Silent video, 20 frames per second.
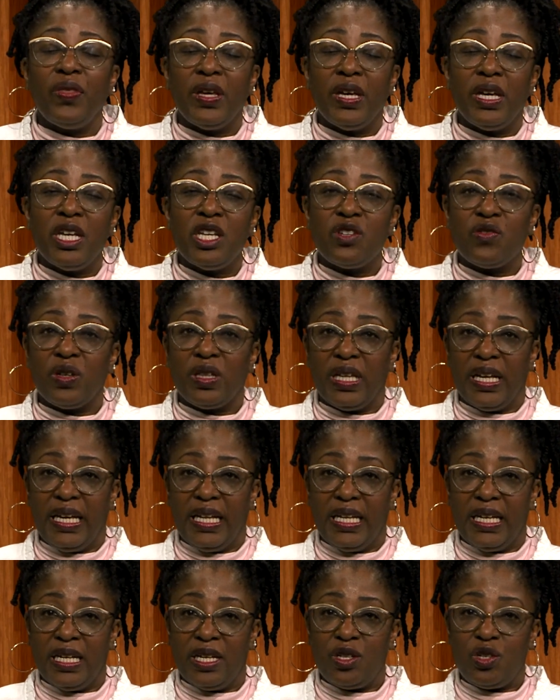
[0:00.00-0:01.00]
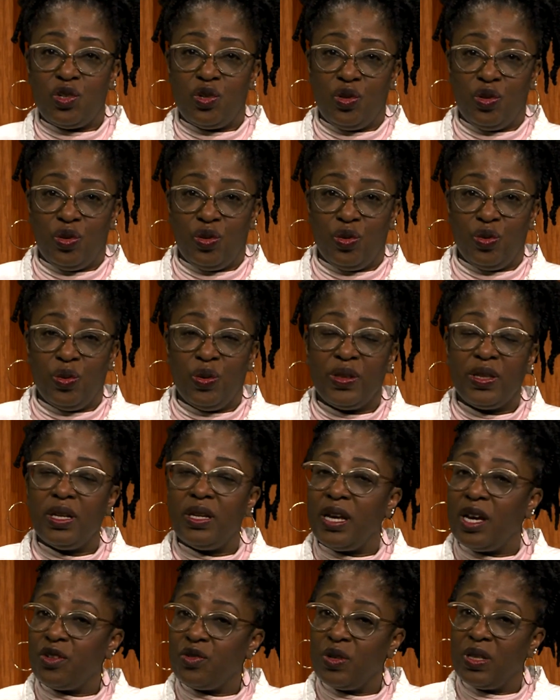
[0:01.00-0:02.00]
things related to the
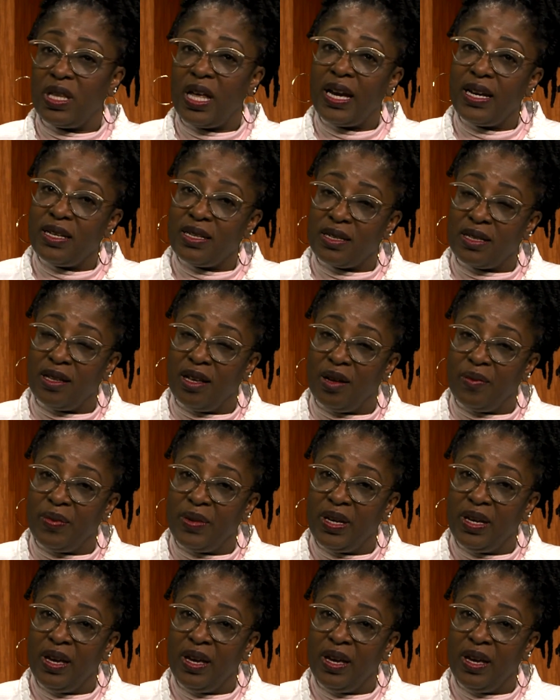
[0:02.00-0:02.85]
Nashua Lions Club.